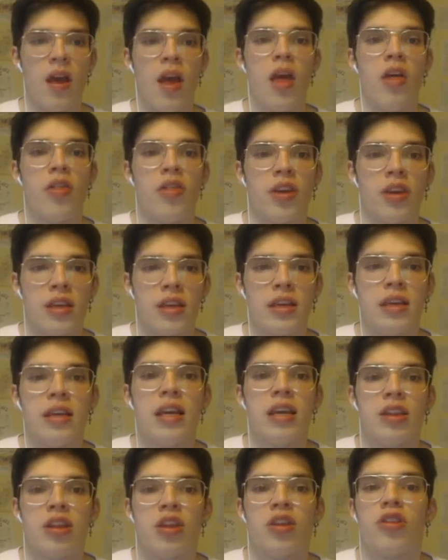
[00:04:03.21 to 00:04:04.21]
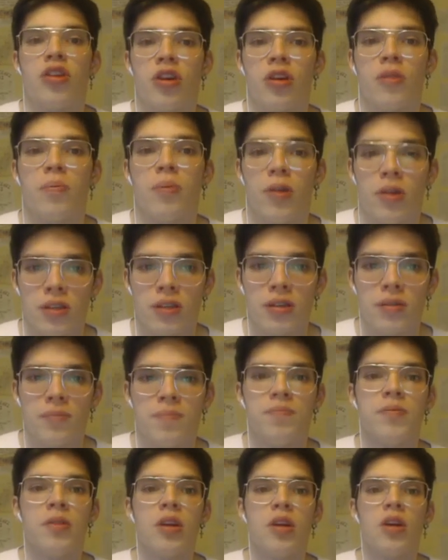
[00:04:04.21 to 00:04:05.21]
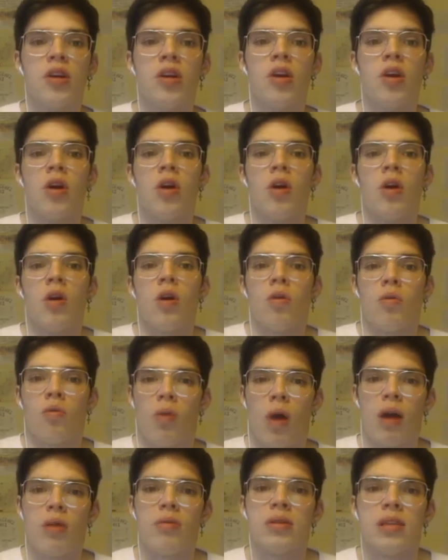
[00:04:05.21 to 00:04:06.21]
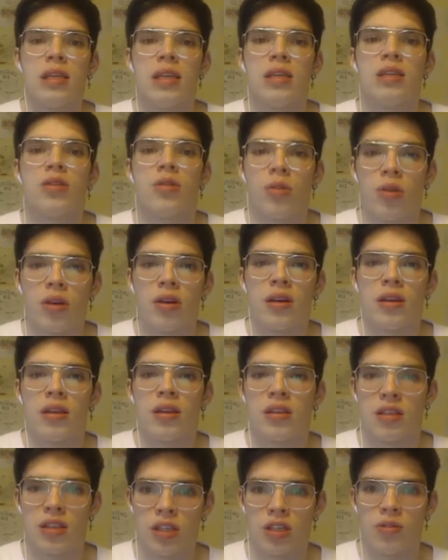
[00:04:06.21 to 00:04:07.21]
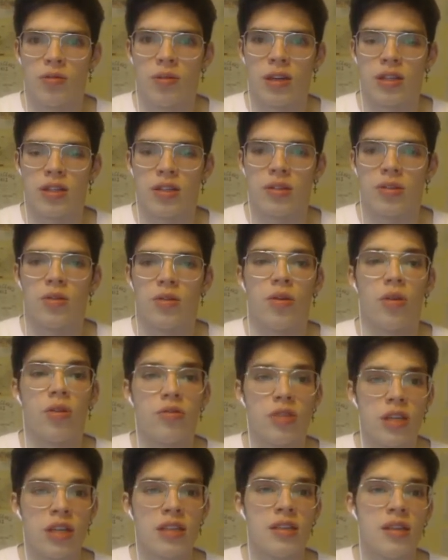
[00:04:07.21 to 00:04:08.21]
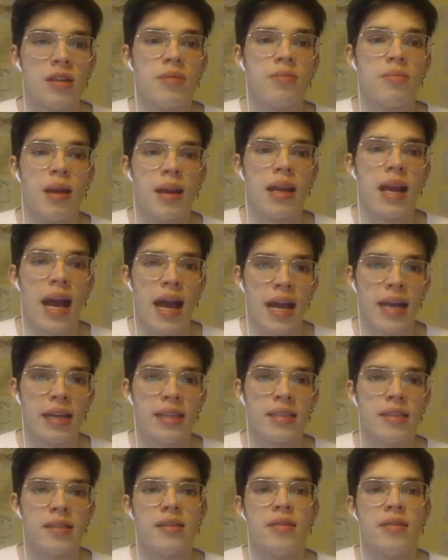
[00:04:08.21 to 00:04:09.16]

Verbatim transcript: thinking in the third person, why was he so hurt in this situation? Or Jessica might ask,